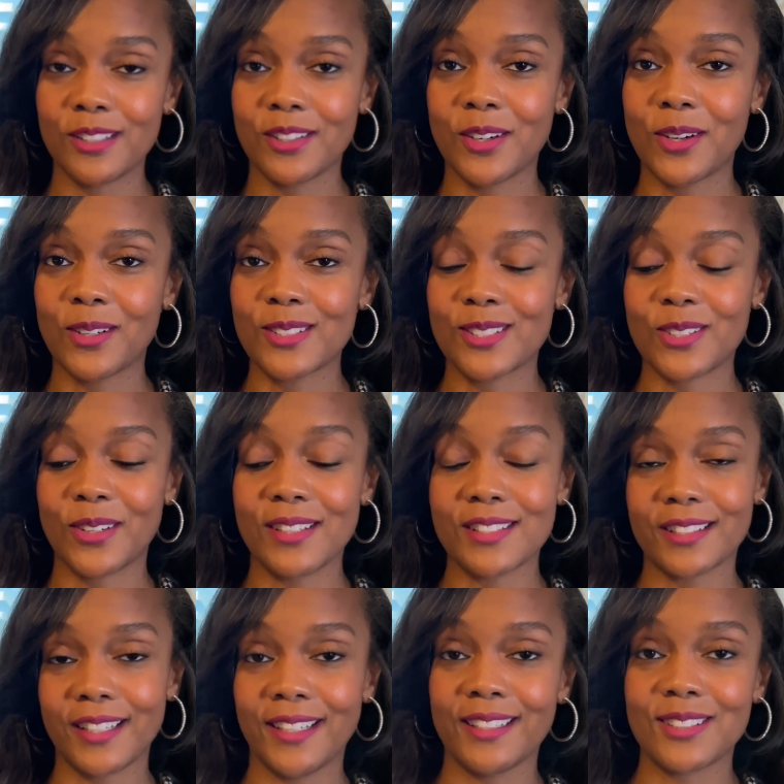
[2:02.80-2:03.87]
costs,
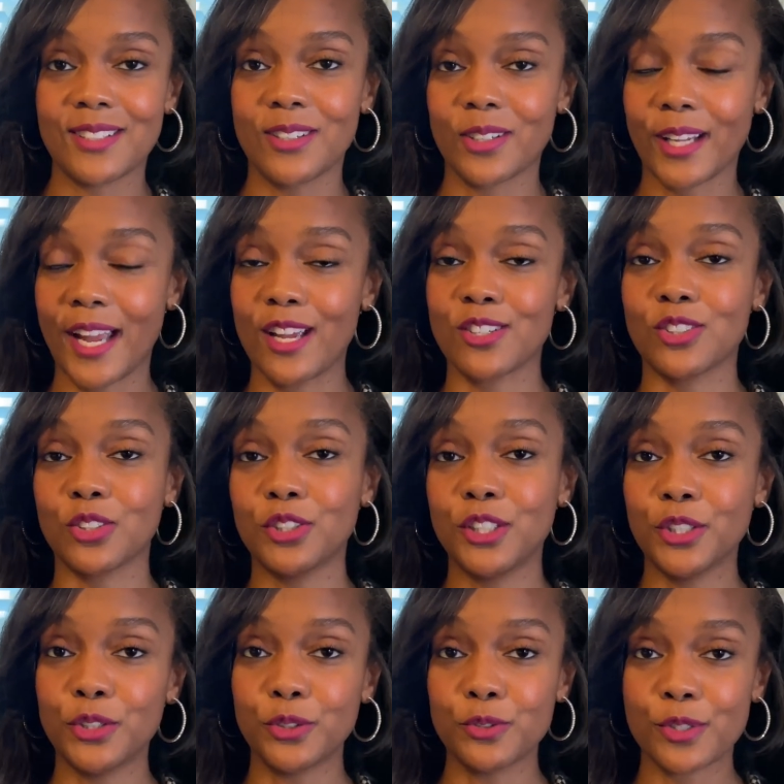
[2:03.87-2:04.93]
translating to your cash to
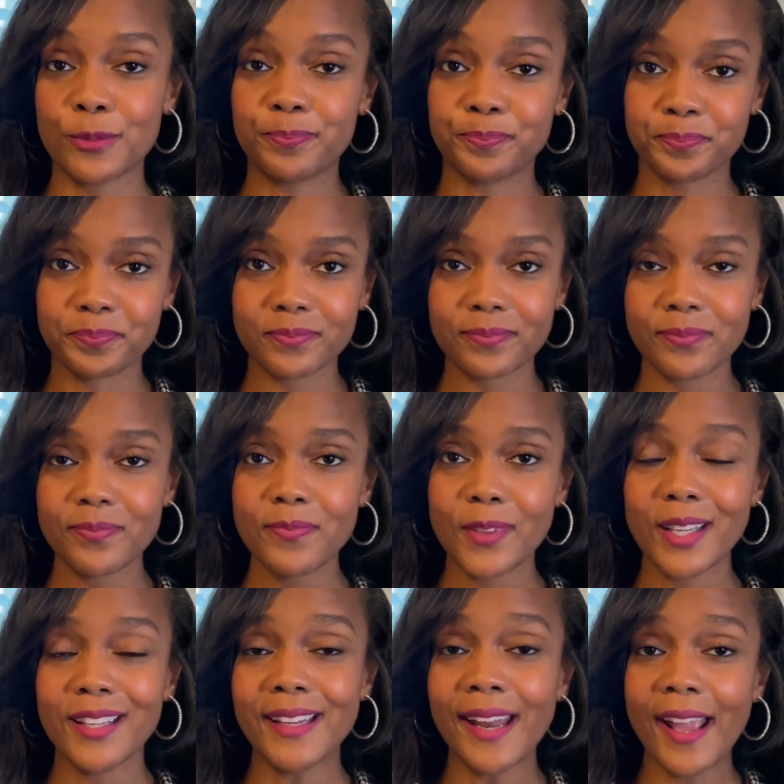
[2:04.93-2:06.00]
close.
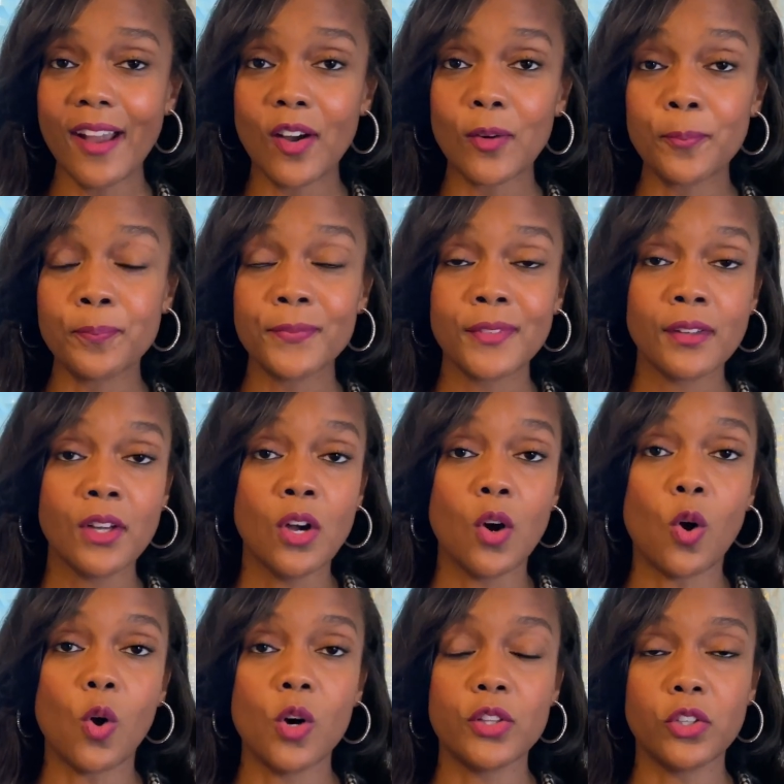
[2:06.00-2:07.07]
Now,
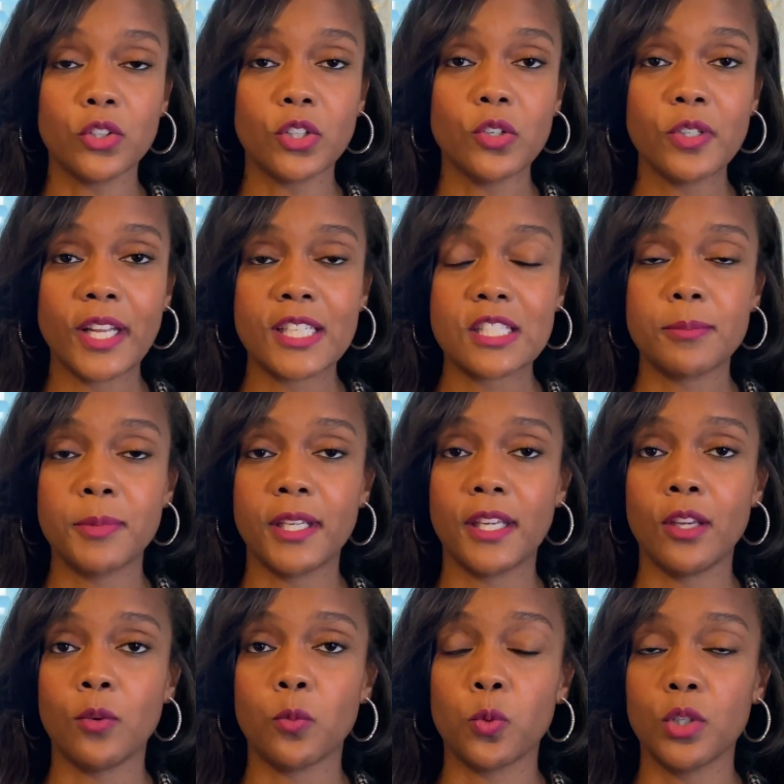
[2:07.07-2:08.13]
on the loan estimate,
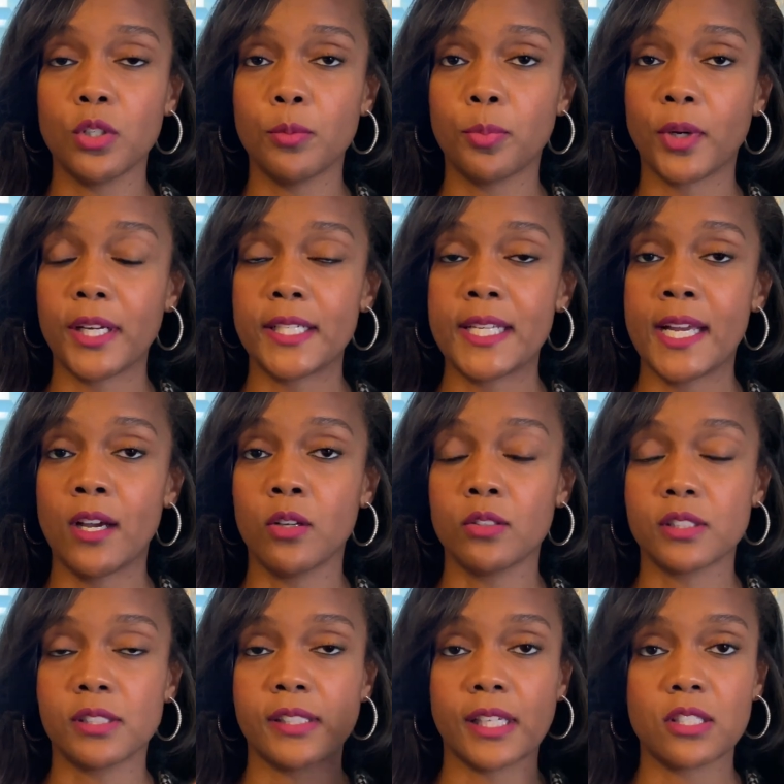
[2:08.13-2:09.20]
it will break down
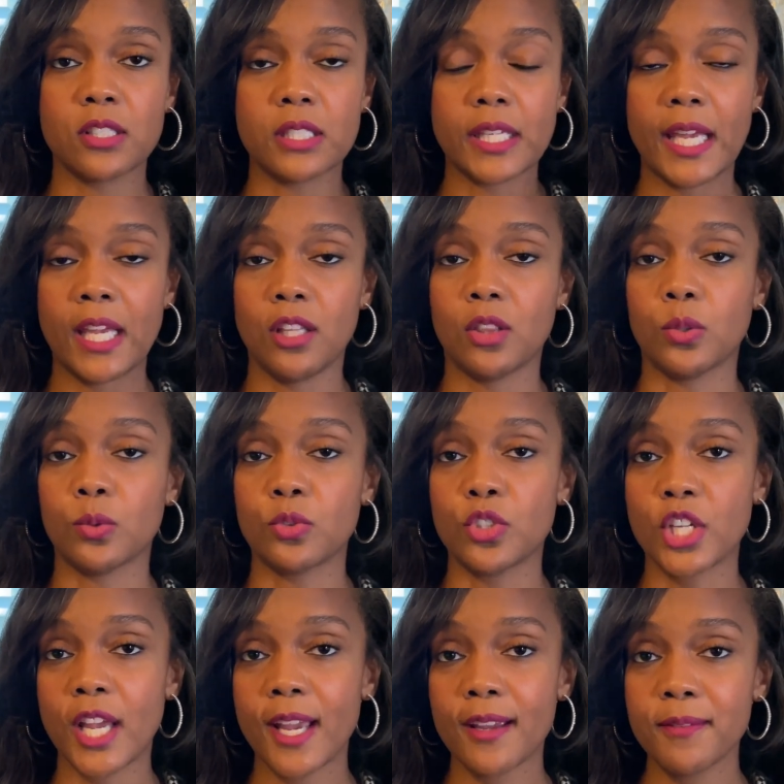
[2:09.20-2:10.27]
sections A through
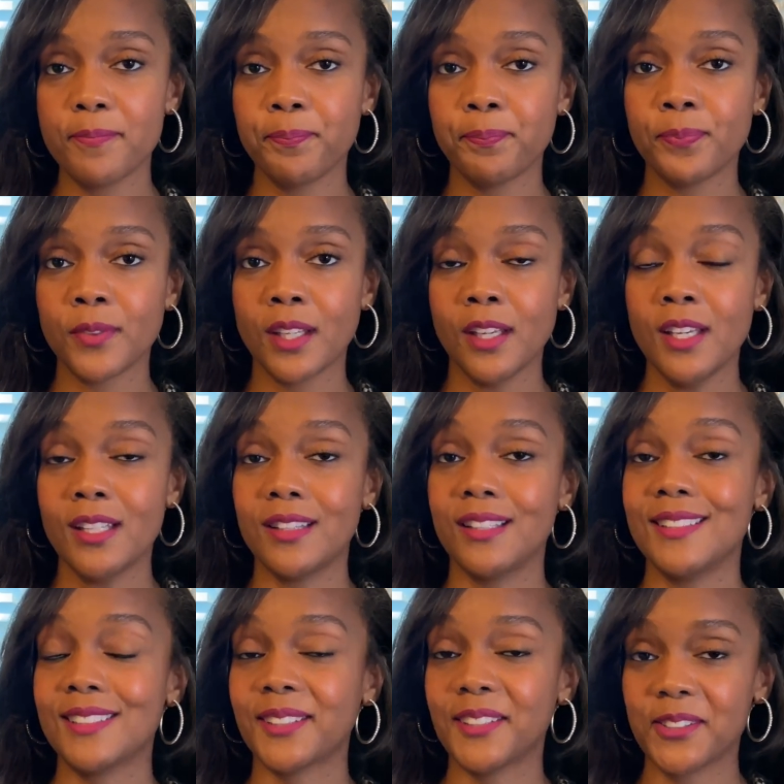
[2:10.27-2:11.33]
J,
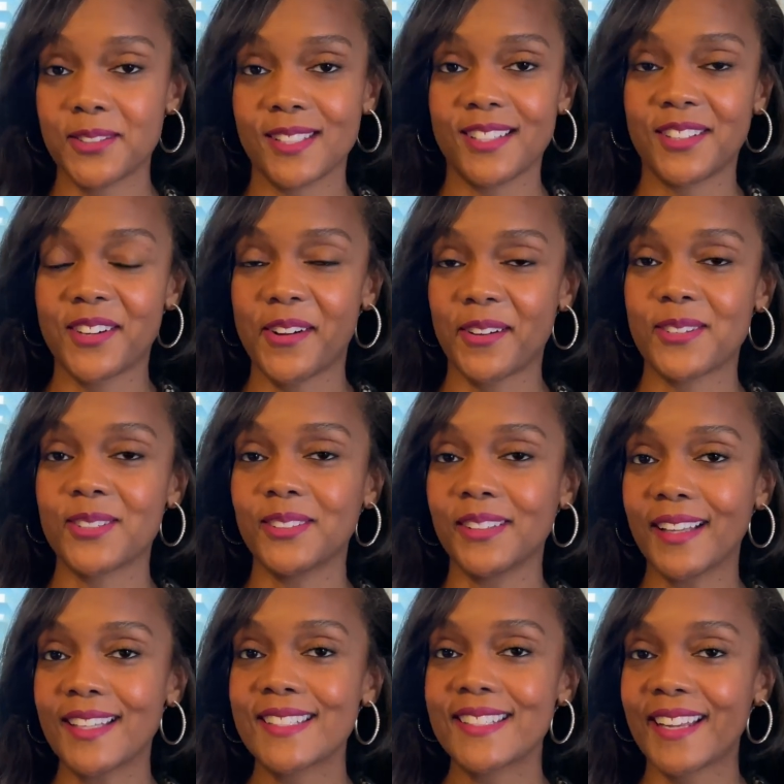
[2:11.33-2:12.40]
these closing costs. So
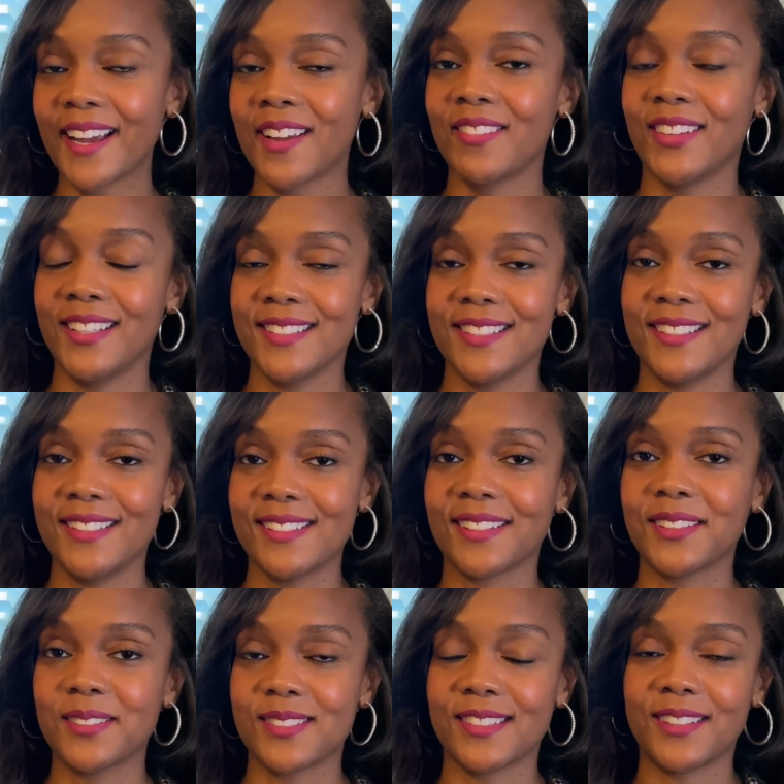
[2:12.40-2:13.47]
let's dive into these
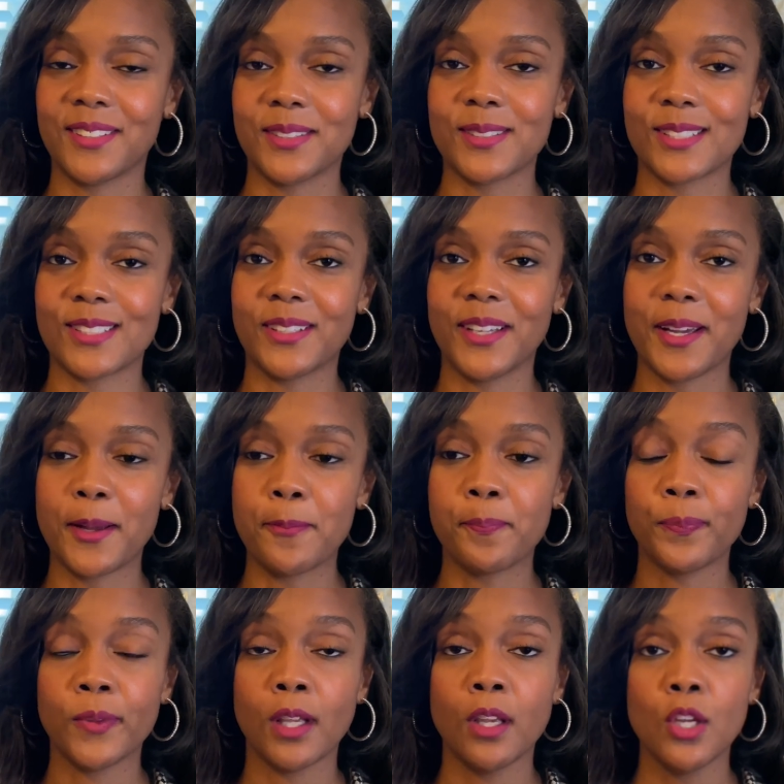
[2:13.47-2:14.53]
closing costs, okay?
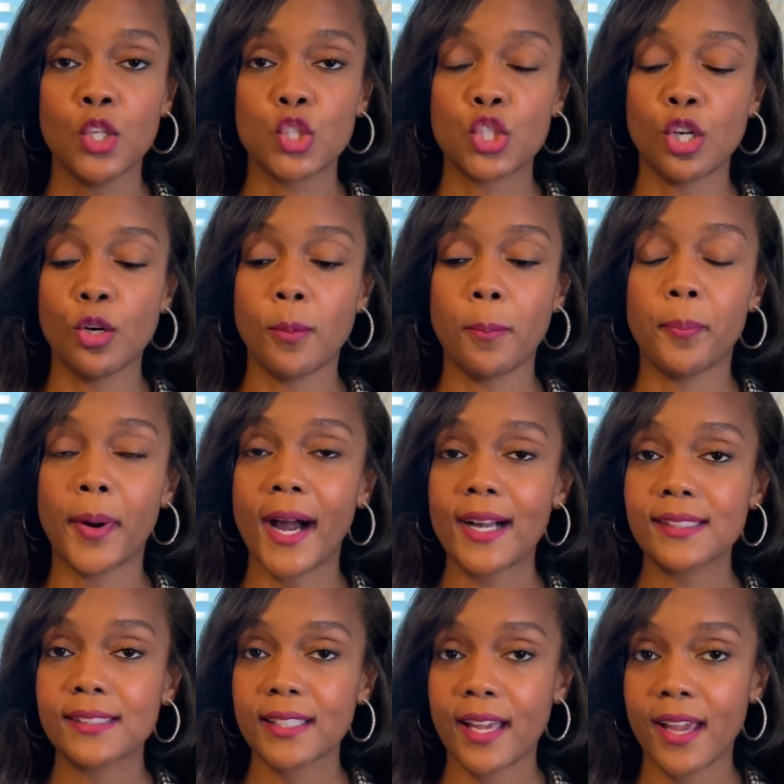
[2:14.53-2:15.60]
So
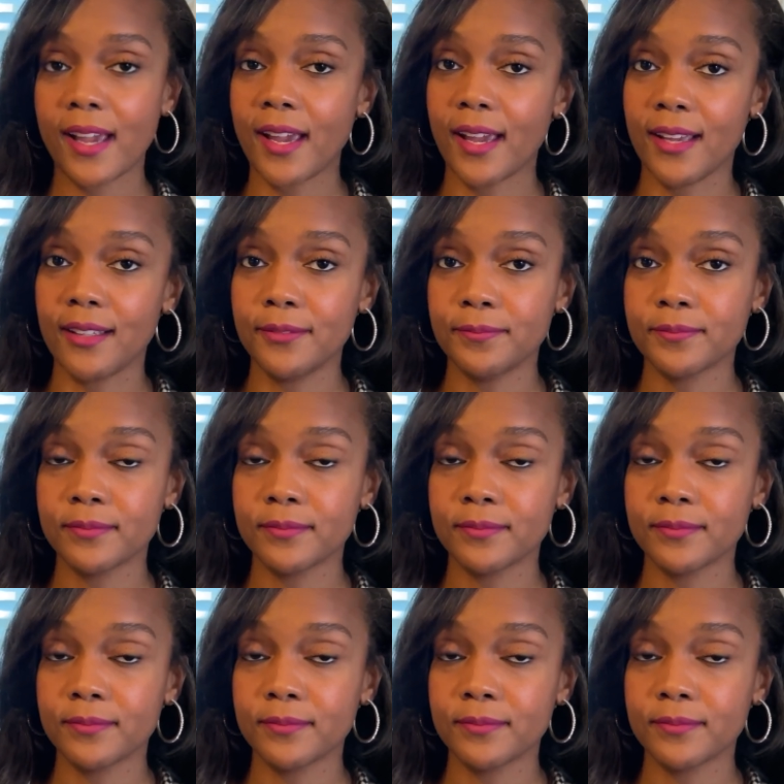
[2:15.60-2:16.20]
box A